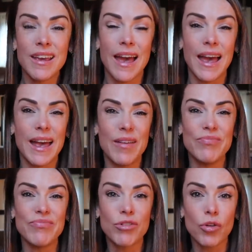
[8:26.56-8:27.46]

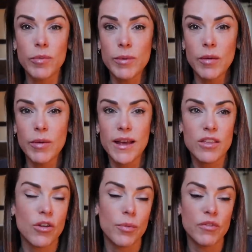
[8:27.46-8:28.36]
join me on my
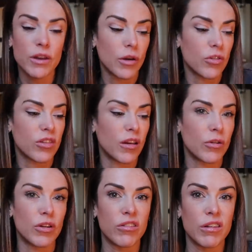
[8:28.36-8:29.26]
next couple of videos, because I'm
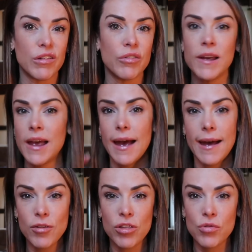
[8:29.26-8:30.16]
going to do a
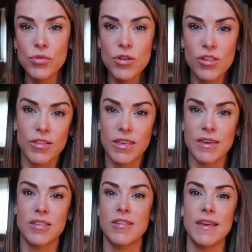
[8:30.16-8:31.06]
house tour so that you
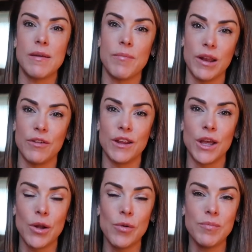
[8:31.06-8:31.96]
can see my lovely
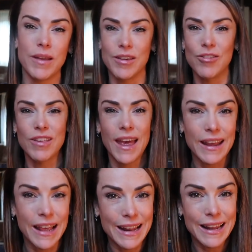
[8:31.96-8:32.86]
home. You're
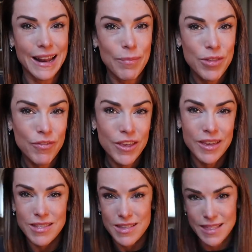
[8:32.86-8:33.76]
getting a little glimpse of it. You
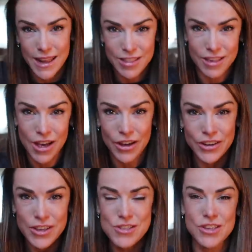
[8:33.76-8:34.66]
can see that it's a
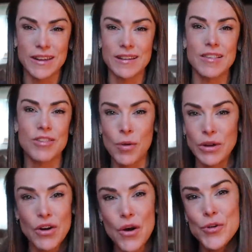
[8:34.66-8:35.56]
cottage and it's
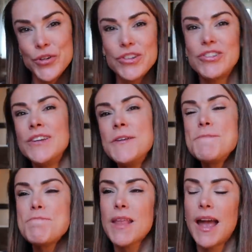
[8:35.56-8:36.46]
quite old.
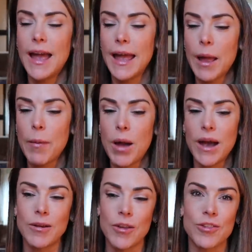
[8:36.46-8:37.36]

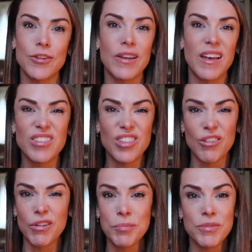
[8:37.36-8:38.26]
I'd also like to
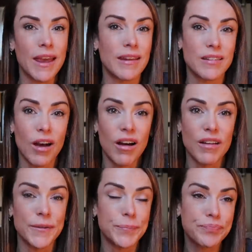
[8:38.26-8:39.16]
do an update
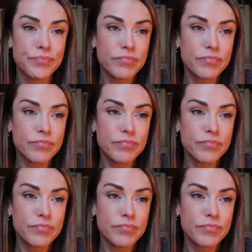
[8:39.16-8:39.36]
on